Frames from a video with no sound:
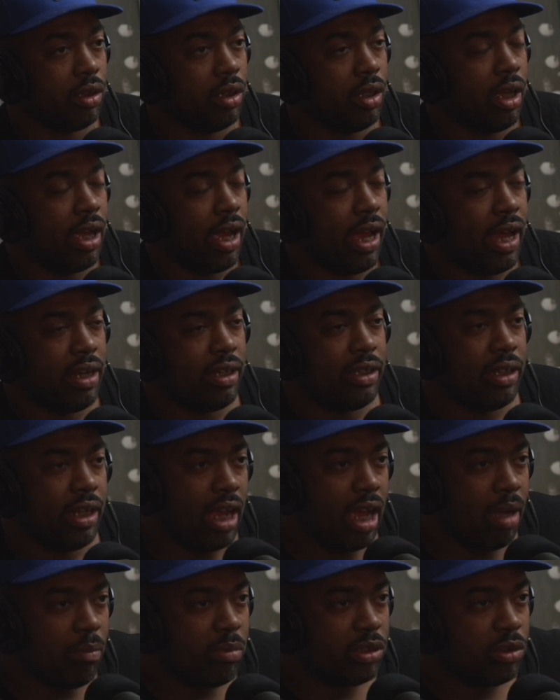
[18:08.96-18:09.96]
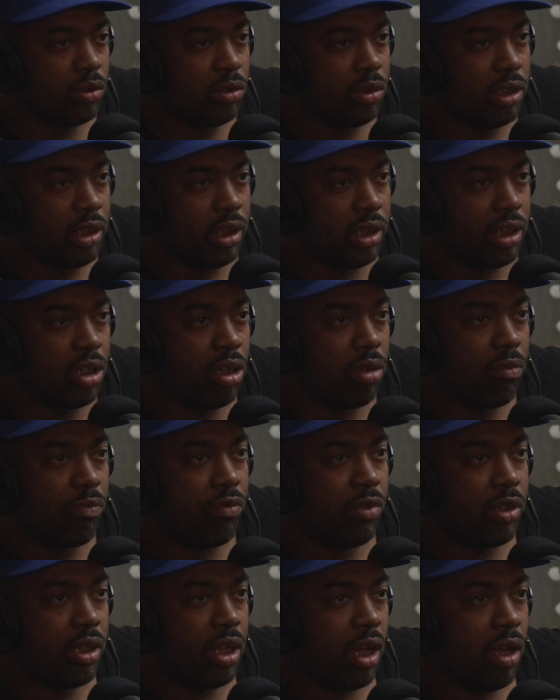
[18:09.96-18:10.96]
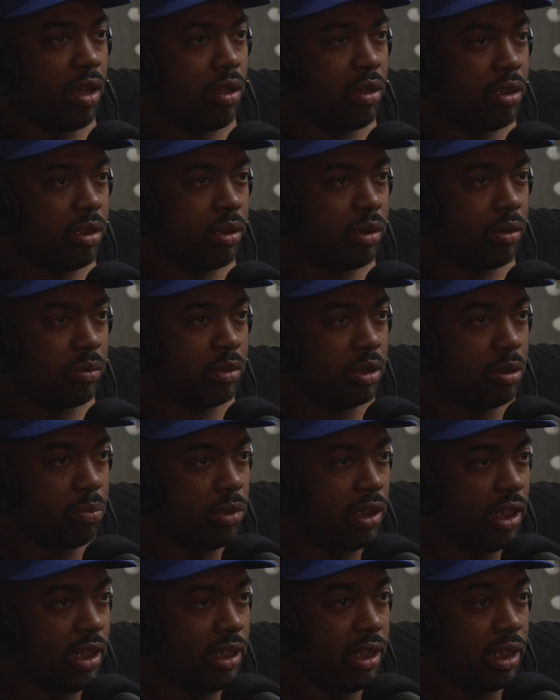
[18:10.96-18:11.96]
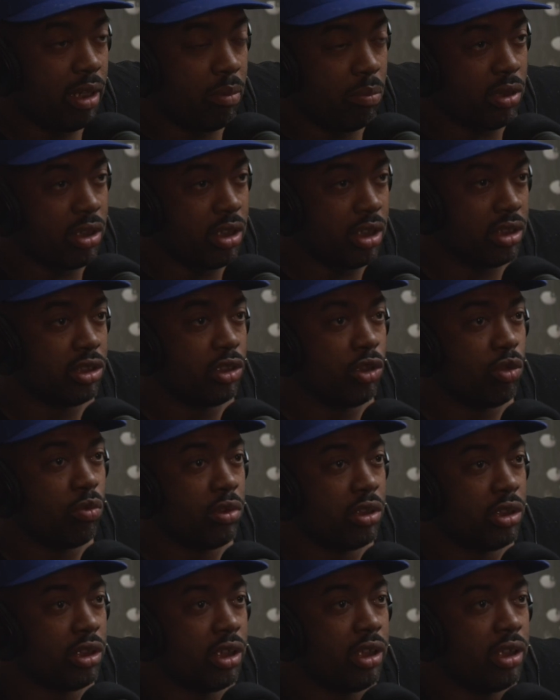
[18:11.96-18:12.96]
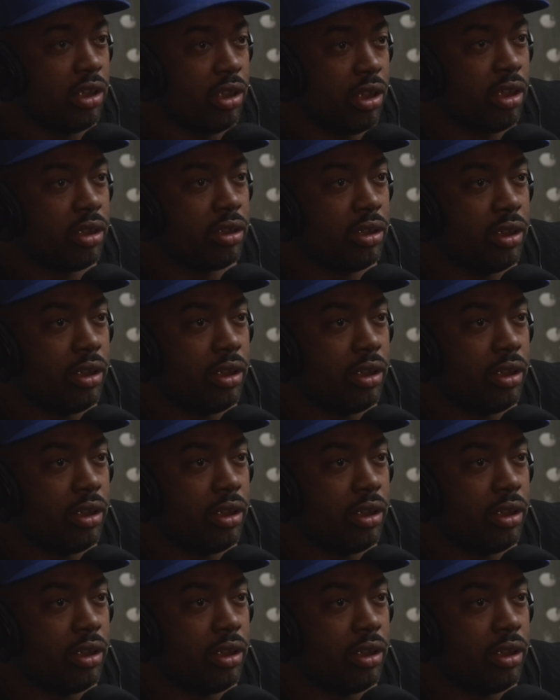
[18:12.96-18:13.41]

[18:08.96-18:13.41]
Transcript: Sir. How did that opportunity come for y'all to play there because you was an inducted?